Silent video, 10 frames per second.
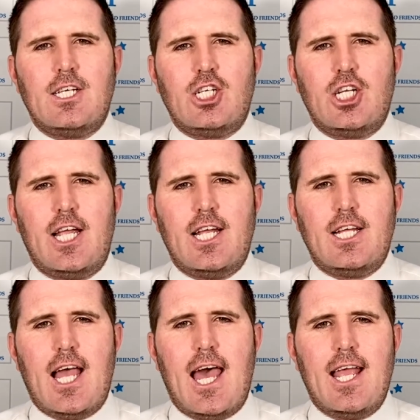
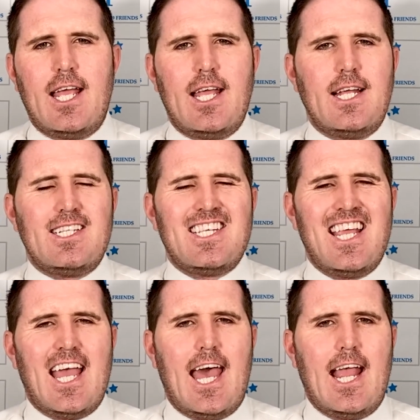
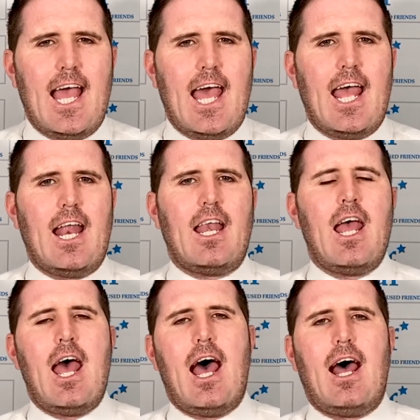Gaetan.
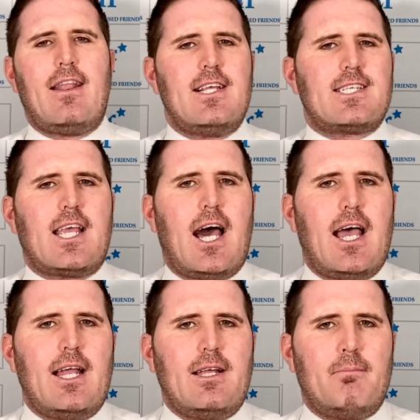And this
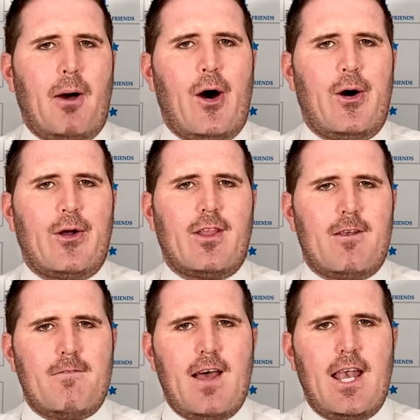guy, Bong, the
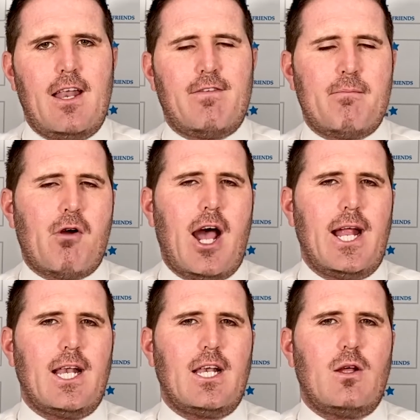defender for
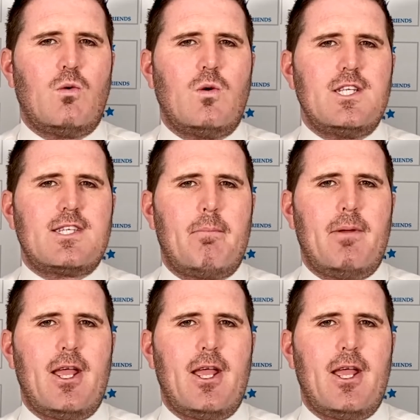Brighton, was